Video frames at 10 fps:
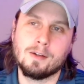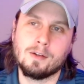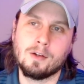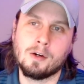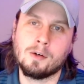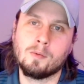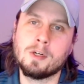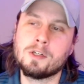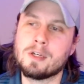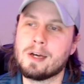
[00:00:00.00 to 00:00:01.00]
You're
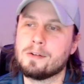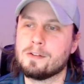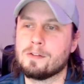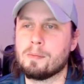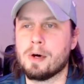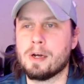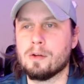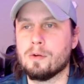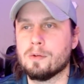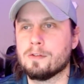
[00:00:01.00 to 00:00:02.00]
reaching out to somebody
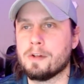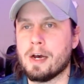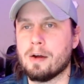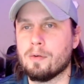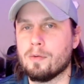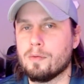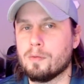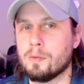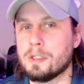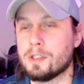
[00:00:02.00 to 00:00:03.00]
who's not
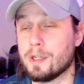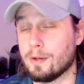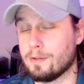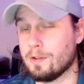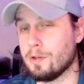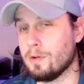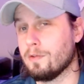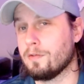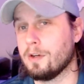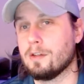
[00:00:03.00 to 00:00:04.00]
reached out to you
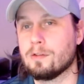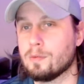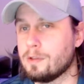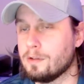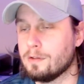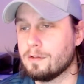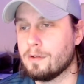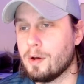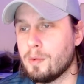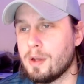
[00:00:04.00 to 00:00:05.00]
first, which is
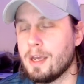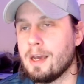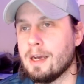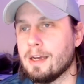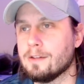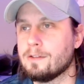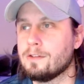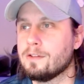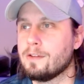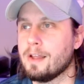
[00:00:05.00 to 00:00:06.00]
okay. It's
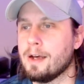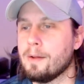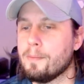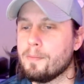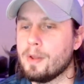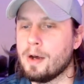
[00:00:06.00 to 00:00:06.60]
just that